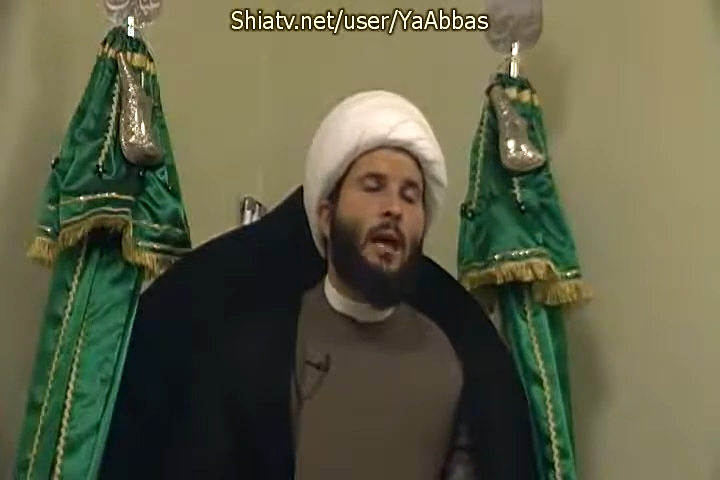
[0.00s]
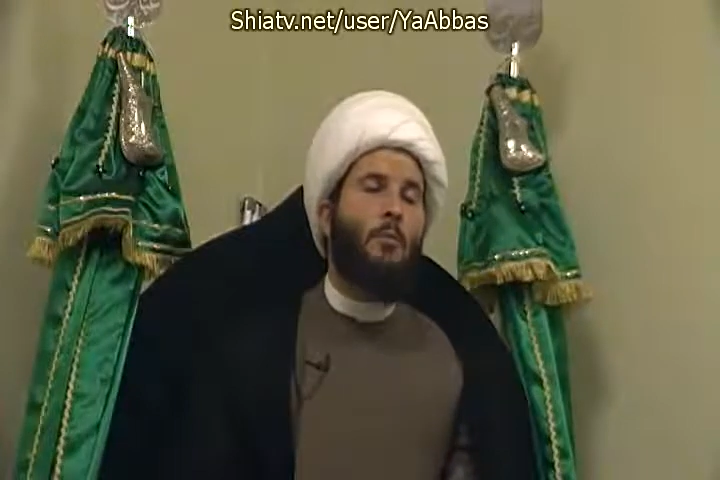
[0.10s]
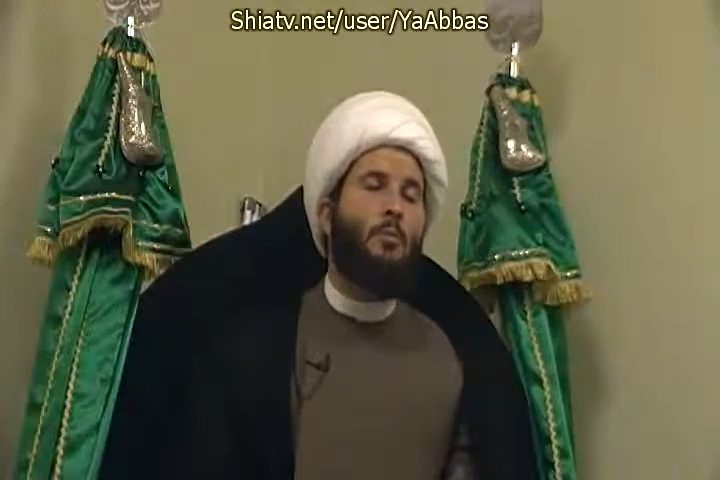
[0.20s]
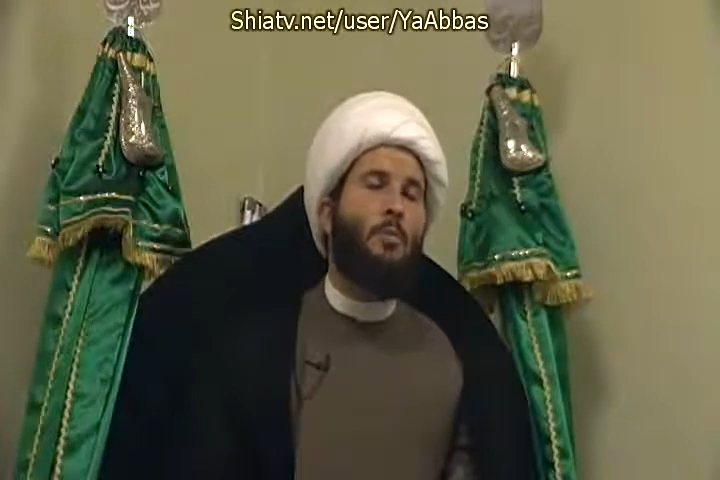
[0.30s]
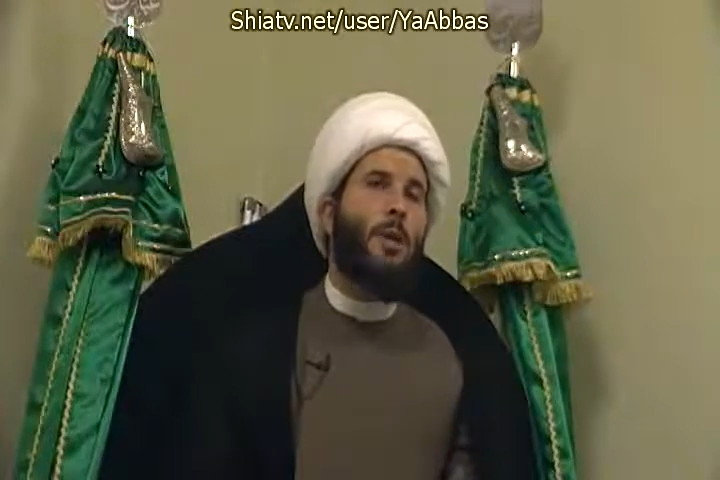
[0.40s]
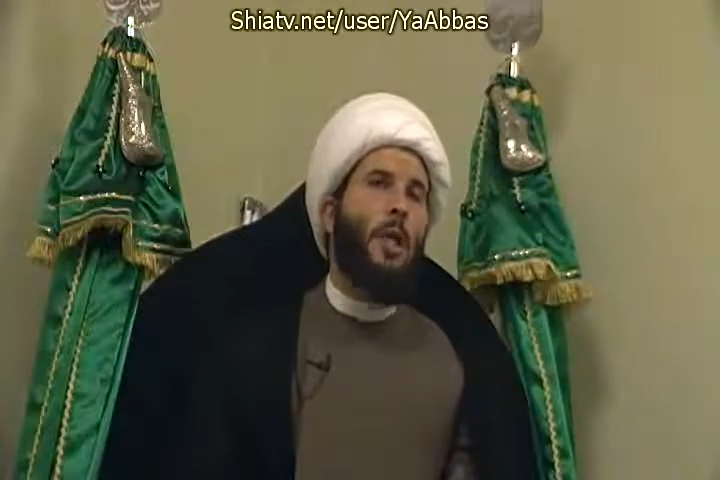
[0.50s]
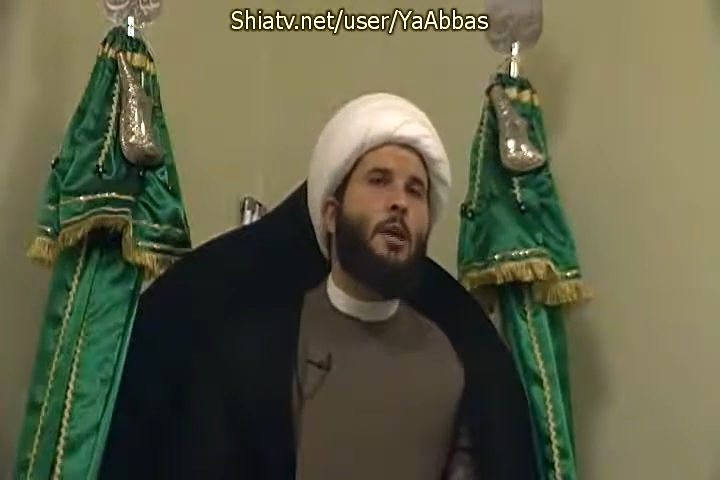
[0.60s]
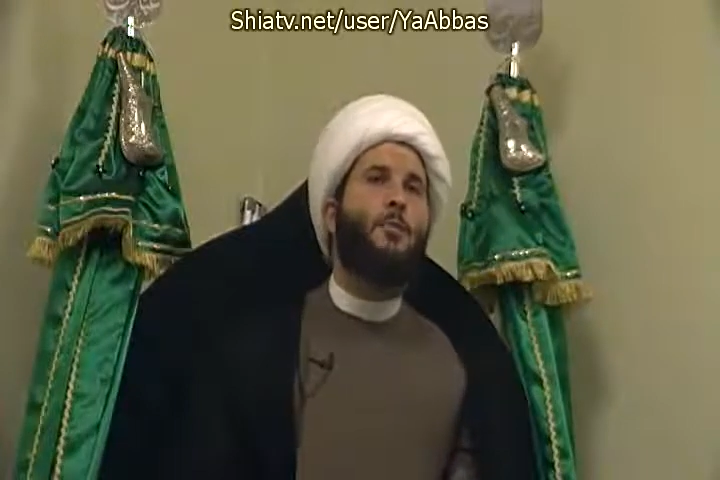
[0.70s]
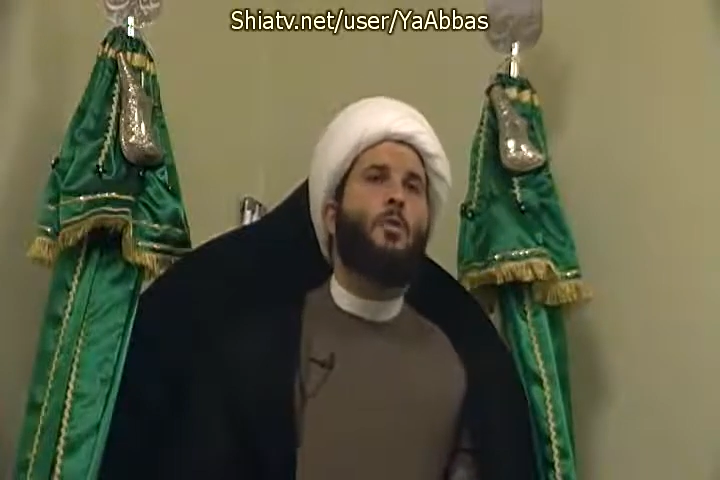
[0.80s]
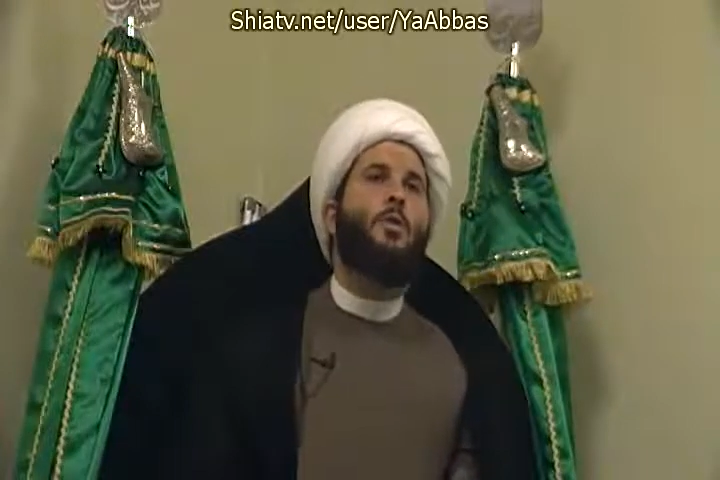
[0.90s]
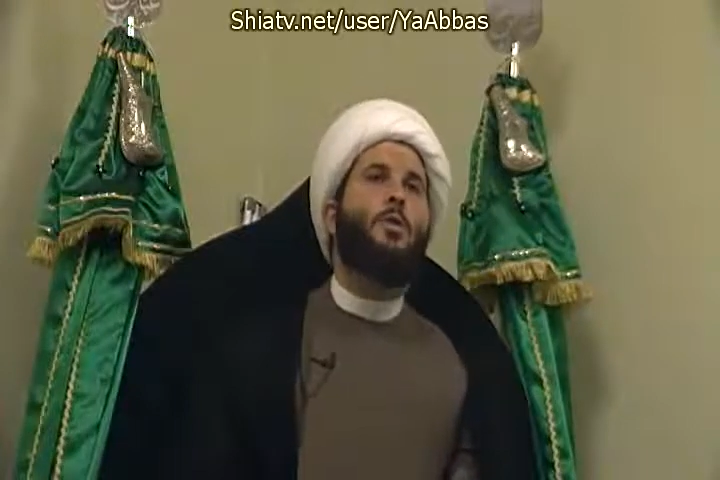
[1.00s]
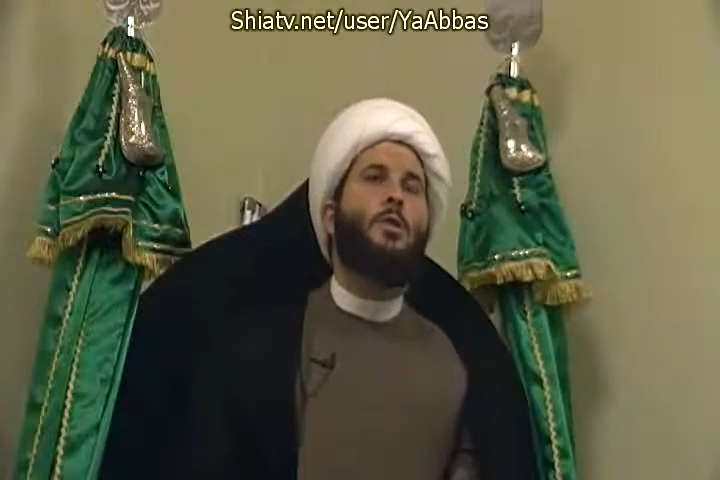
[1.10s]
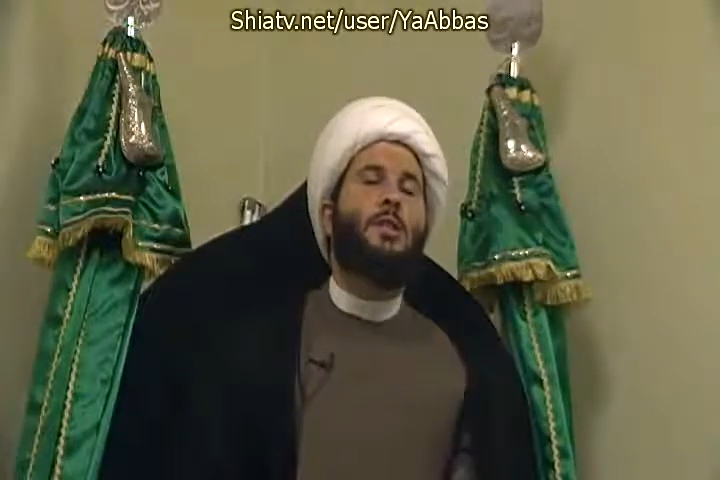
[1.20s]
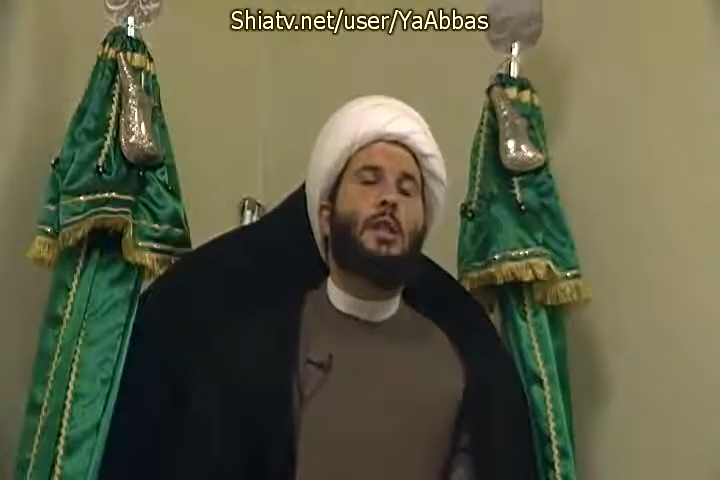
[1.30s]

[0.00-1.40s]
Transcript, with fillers: if we haven't been able